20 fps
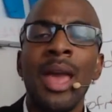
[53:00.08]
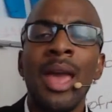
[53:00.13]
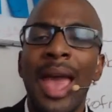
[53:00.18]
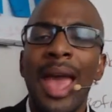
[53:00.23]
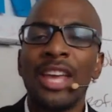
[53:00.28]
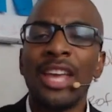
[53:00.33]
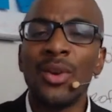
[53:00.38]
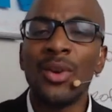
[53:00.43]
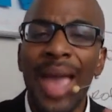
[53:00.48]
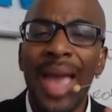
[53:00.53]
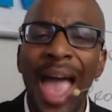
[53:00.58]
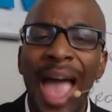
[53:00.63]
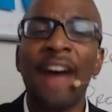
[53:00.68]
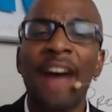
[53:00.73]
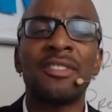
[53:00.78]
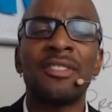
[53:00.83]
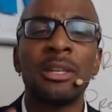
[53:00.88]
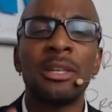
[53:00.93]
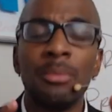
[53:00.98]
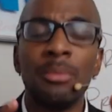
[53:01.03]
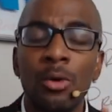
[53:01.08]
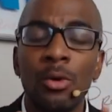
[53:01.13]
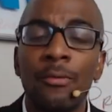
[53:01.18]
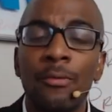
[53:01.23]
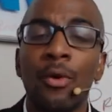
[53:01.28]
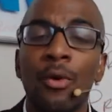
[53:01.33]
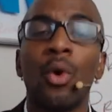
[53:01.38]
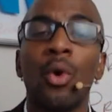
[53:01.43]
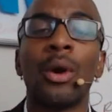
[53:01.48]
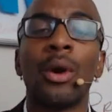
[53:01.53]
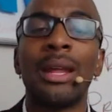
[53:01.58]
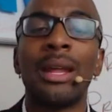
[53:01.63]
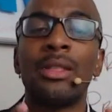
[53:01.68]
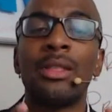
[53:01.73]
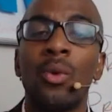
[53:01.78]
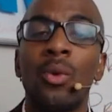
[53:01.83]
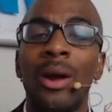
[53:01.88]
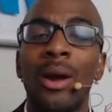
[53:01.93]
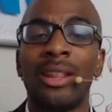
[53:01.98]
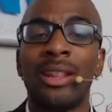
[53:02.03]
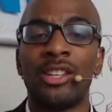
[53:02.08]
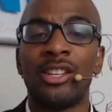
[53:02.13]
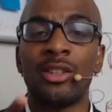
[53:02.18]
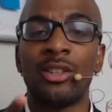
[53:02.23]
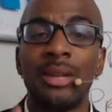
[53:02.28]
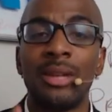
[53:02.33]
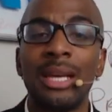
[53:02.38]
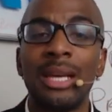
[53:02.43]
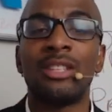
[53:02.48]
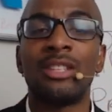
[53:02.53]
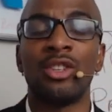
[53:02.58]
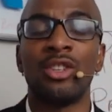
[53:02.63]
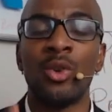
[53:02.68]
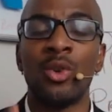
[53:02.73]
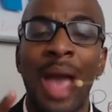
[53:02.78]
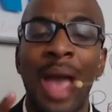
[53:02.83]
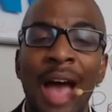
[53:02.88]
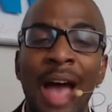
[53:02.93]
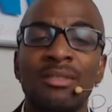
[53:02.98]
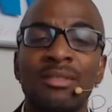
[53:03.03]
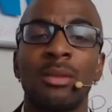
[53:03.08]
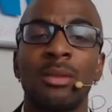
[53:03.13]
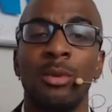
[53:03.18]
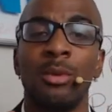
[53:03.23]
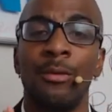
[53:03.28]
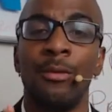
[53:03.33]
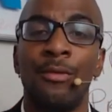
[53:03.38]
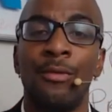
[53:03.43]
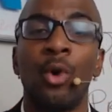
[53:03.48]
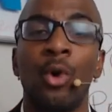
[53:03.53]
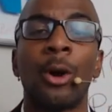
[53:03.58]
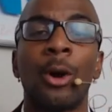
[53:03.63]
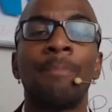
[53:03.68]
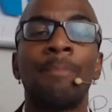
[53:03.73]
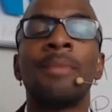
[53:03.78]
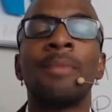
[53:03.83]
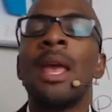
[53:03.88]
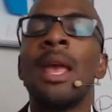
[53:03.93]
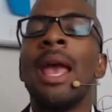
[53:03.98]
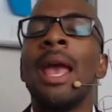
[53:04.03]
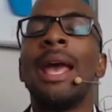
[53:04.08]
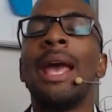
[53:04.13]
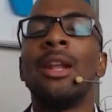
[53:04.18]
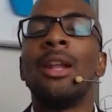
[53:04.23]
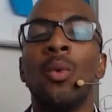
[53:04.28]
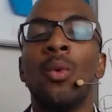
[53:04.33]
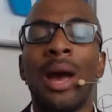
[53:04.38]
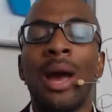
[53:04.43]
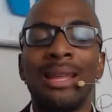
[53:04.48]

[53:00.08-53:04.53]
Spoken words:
And you have to move forward in the way that you need to. You have to move forward in a way